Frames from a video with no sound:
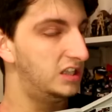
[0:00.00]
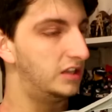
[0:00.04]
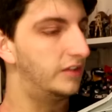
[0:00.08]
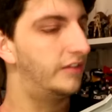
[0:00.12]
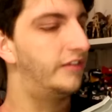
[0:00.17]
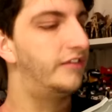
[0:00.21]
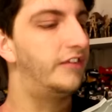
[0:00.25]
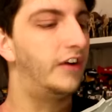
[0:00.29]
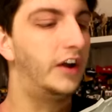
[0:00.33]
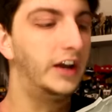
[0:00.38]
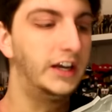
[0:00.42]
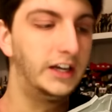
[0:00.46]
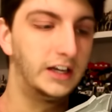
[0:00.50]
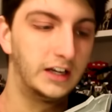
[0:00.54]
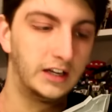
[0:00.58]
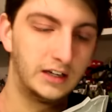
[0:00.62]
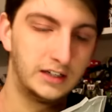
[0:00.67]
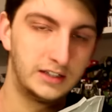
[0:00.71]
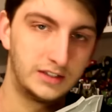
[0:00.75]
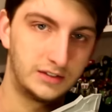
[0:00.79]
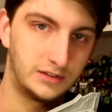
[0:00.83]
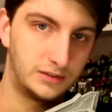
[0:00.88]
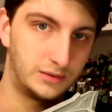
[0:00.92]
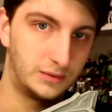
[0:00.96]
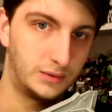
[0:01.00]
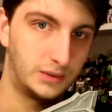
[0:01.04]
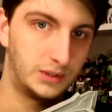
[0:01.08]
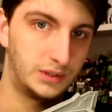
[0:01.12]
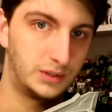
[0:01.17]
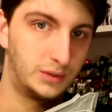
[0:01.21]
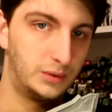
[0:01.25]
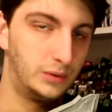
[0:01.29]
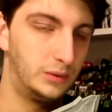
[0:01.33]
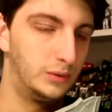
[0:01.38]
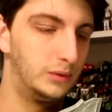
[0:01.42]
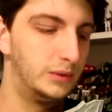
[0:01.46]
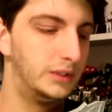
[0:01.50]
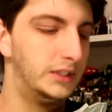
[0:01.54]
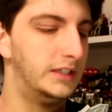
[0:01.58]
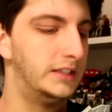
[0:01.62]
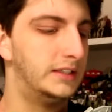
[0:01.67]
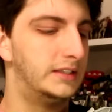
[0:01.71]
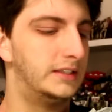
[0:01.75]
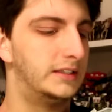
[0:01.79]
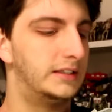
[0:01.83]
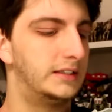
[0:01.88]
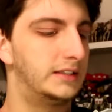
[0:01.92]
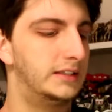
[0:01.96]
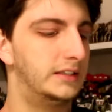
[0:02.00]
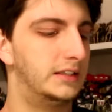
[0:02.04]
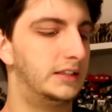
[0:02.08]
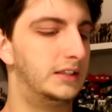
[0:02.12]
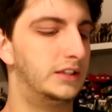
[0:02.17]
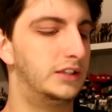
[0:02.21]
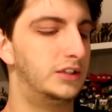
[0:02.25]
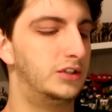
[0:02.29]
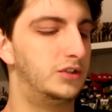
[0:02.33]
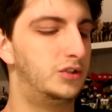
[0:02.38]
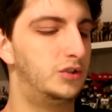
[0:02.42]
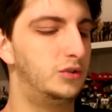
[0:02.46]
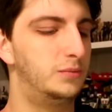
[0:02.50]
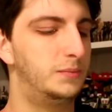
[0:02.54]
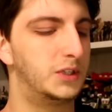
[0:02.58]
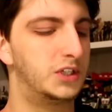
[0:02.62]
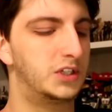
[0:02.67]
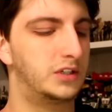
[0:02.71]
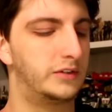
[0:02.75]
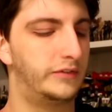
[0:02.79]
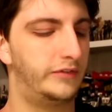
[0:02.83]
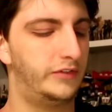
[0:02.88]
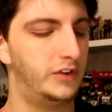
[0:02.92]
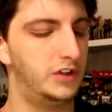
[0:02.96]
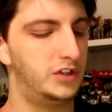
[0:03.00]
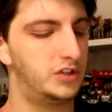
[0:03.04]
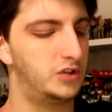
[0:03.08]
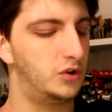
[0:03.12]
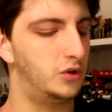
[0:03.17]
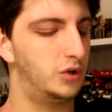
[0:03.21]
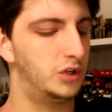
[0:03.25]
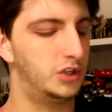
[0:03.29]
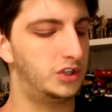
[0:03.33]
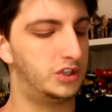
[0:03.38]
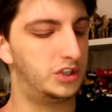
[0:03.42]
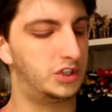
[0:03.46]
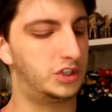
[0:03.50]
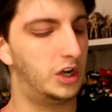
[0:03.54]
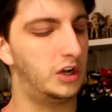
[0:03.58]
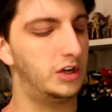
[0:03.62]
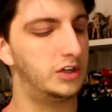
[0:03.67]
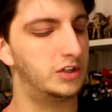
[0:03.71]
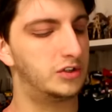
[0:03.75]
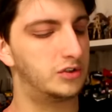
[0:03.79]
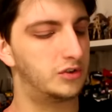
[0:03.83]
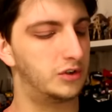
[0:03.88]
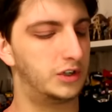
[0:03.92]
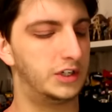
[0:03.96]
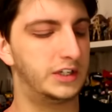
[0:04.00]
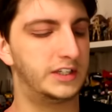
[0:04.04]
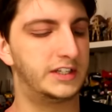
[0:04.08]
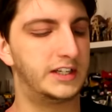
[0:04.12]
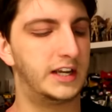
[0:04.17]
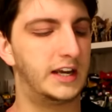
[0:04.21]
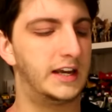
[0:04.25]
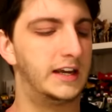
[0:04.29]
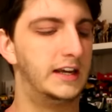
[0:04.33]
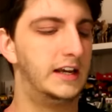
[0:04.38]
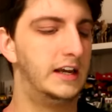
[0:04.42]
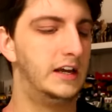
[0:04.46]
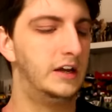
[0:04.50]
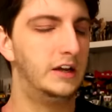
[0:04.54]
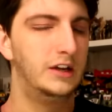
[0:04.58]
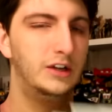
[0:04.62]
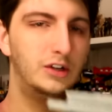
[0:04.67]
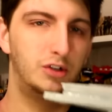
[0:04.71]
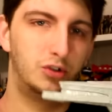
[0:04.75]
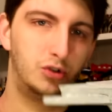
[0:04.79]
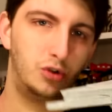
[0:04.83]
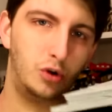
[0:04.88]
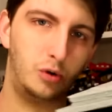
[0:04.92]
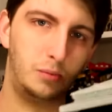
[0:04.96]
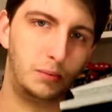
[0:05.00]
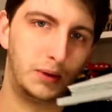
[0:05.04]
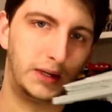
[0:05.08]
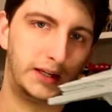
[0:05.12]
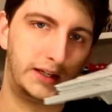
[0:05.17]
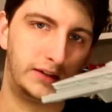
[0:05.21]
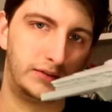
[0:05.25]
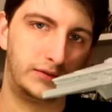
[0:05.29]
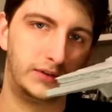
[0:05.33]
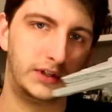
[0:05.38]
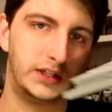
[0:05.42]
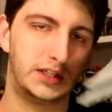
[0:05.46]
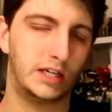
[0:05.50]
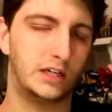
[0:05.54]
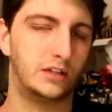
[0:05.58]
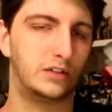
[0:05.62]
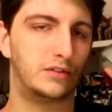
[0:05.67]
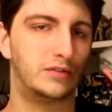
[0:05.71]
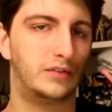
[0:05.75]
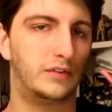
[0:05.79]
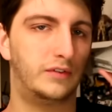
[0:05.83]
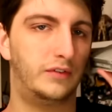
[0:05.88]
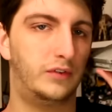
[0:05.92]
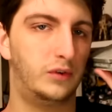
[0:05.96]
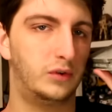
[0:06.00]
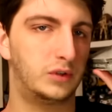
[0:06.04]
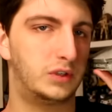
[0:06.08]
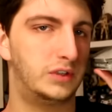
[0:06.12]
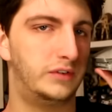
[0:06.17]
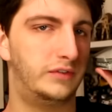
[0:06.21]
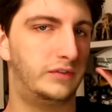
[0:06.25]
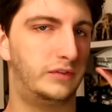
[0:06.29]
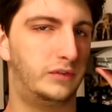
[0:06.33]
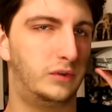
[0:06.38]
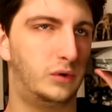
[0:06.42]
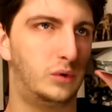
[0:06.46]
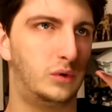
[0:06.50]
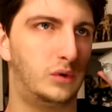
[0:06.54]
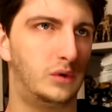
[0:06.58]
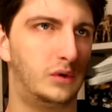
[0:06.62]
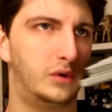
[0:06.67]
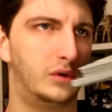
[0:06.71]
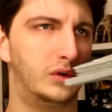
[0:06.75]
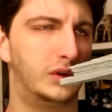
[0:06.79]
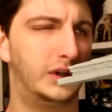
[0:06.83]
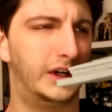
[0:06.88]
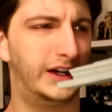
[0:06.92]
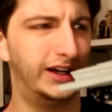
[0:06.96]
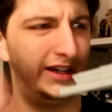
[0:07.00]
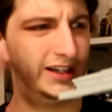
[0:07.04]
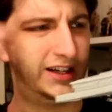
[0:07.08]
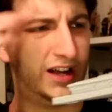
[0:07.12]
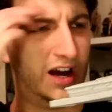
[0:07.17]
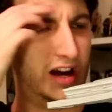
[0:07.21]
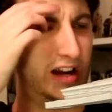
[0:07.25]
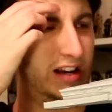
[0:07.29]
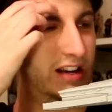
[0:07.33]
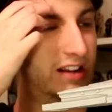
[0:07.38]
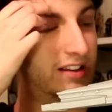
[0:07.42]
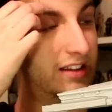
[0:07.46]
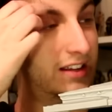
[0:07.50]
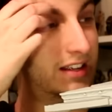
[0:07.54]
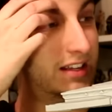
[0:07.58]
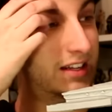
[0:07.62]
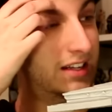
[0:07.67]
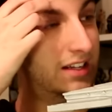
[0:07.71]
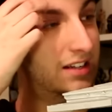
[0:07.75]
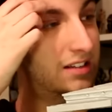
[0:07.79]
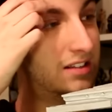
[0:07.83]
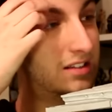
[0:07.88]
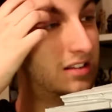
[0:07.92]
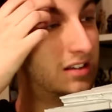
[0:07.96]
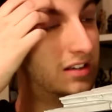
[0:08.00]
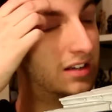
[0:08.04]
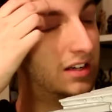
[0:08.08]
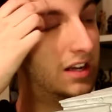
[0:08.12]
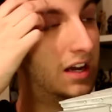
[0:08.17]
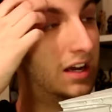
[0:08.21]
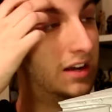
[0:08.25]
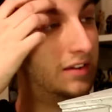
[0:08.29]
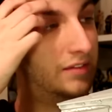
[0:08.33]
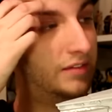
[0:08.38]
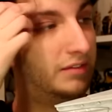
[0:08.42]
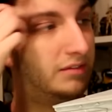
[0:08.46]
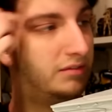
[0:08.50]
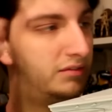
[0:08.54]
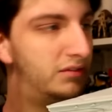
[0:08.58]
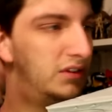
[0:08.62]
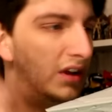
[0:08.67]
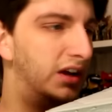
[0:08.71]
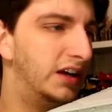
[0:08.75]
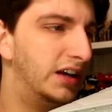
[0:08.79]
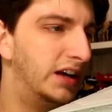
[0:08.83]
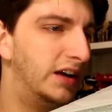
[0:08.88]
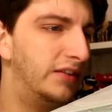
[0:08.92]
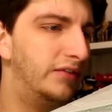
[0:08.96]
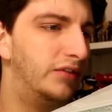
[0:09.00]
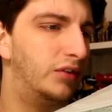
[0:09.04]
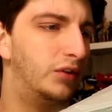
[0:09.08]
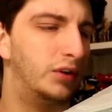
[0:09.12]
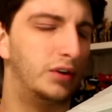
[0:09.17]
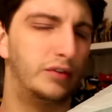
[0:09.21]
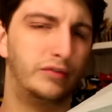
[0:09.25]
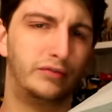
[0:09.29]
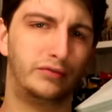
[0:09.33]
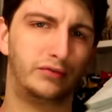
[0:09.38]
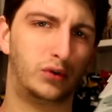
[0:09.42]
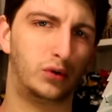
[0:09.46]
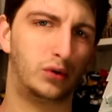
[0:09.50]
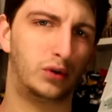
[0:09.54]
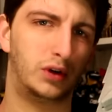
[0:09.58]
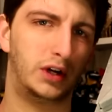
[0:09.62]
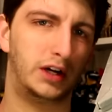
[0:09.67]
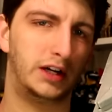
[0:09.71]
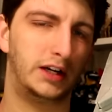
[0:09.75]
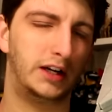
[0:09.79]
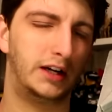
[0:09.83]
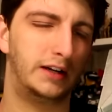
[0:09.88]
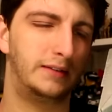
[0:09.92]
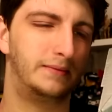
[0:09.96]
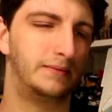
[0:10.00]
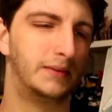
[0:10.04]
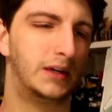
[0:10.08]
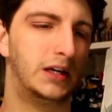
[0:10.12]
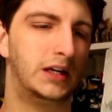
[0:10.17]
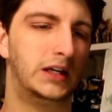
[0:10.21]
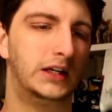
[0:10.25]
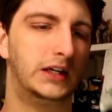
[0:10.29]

Finalizer is what it's called, yes. The Super First Order Star Destroyer set. Normally retails for $44.99, I think it is, $39.99, $44.99.